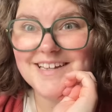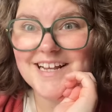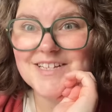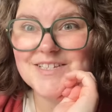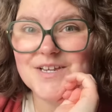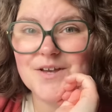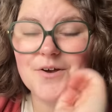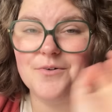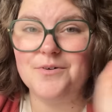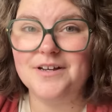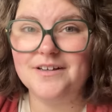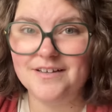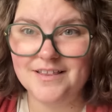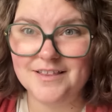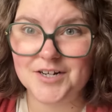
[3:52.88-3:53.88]
so
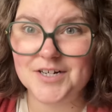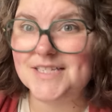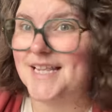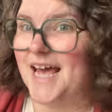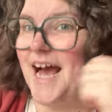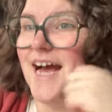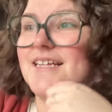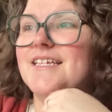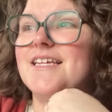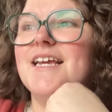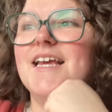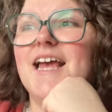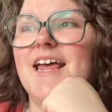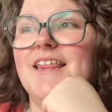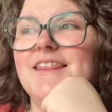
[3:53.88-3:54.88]
there's that.
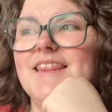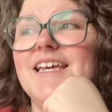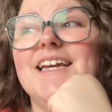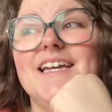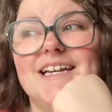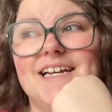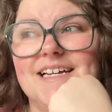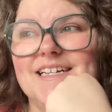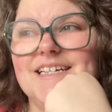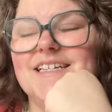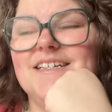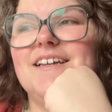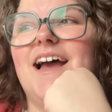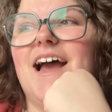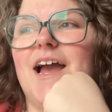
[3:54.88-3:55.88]
And
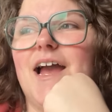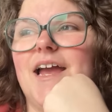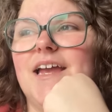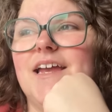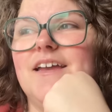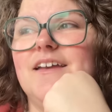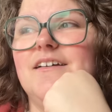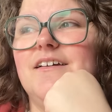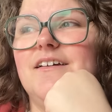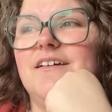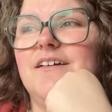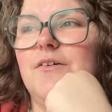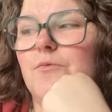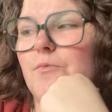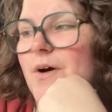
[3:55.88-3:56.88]
then I
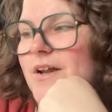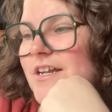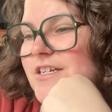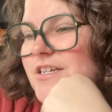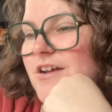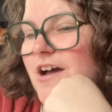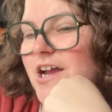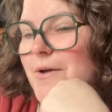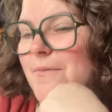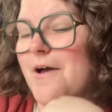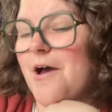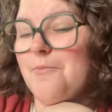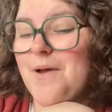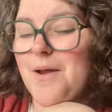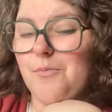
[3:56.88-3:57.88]
wanted to talk
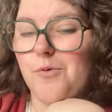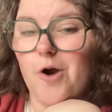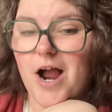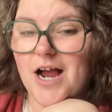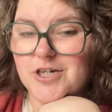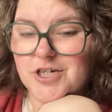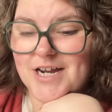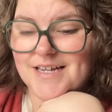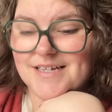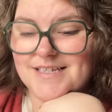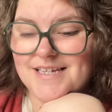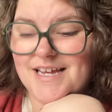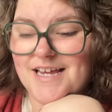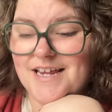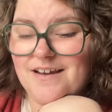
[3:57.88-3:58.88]
about my projects
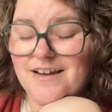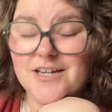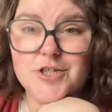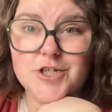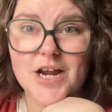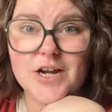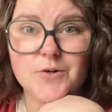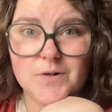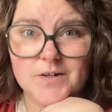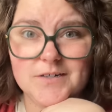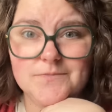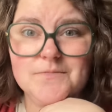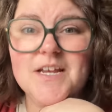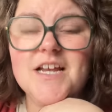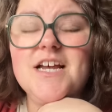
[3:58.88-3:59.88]
in
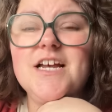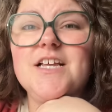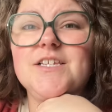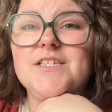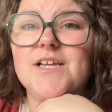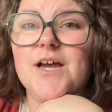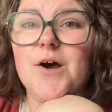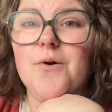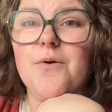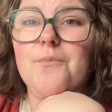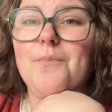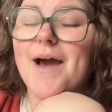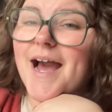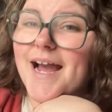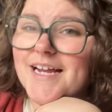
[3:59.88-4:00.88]
general. So
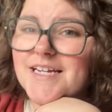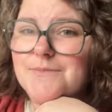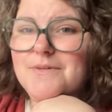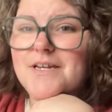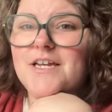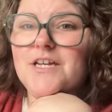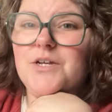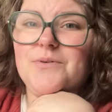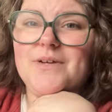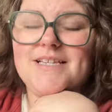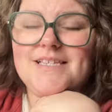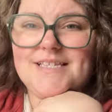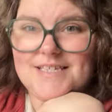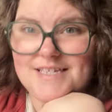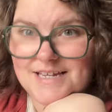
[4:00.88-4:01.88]
behind me, you
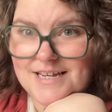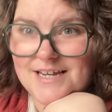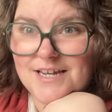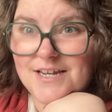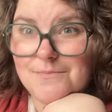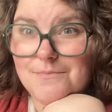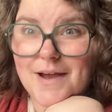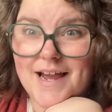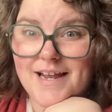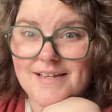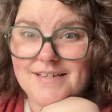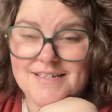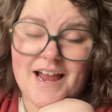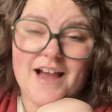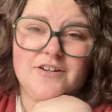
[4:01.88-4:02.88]
can see my
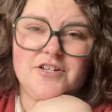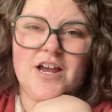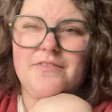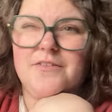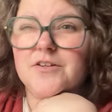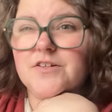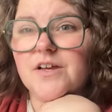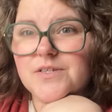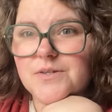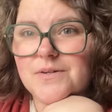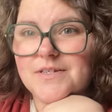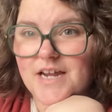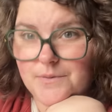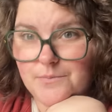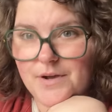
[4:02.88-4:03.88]
stash. There's also a
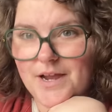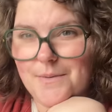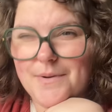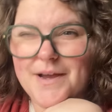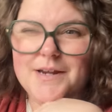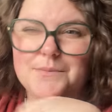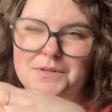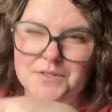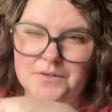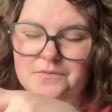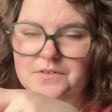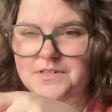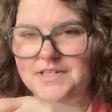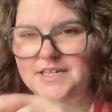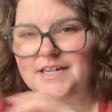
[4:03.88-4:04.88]
dead plant behind me, so if
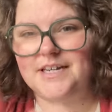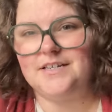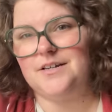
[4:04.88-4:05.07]
you see it,